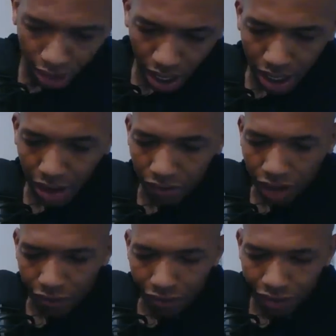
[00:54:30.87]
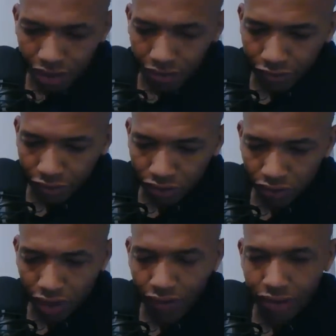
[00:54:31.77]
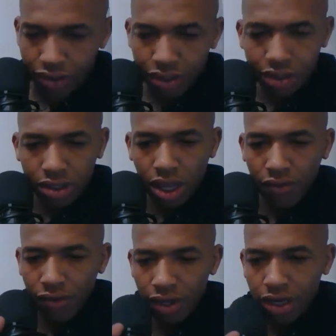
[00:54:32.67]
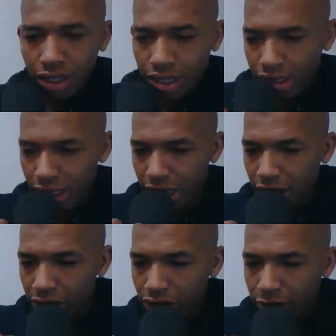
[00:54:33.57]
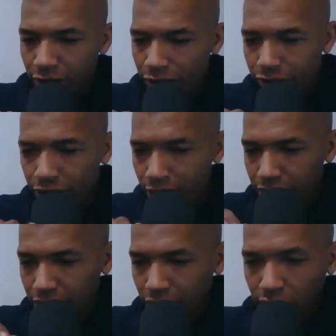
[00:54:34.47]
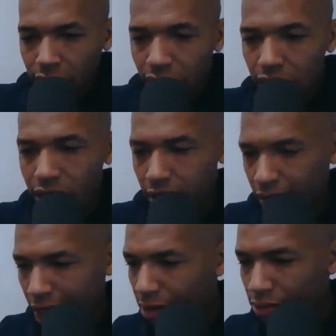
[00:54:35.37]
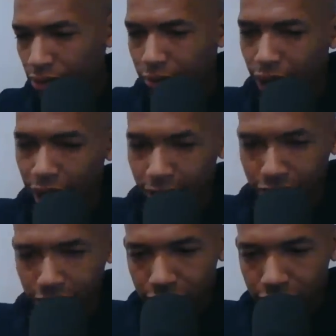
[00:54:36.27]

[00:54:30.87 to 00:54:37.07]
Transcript: I got references, future references and stuff. And this is Egypt influence in the Hebrew Bible.